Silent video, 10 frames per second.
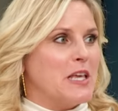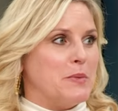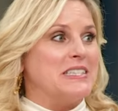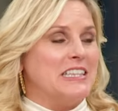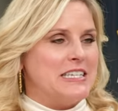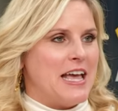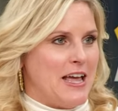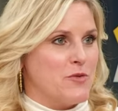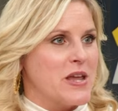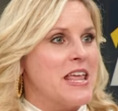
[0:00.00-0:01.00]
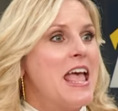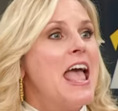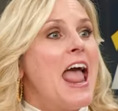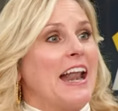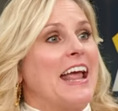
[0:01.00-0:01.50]
It was Linda Henry,
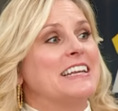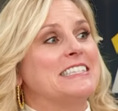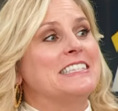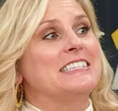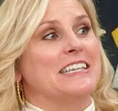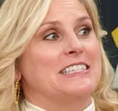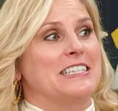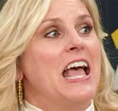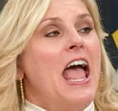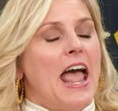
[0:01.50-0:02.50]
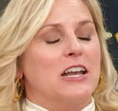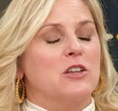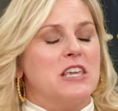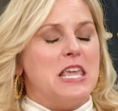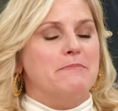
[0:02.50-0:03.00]
and I had to sit
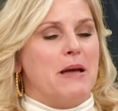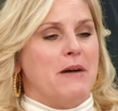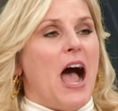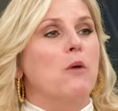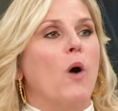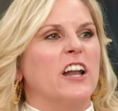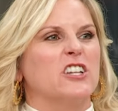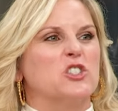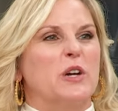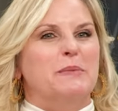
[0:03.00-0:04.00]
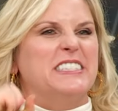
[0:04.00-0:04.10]
and keep my I wanted to scream,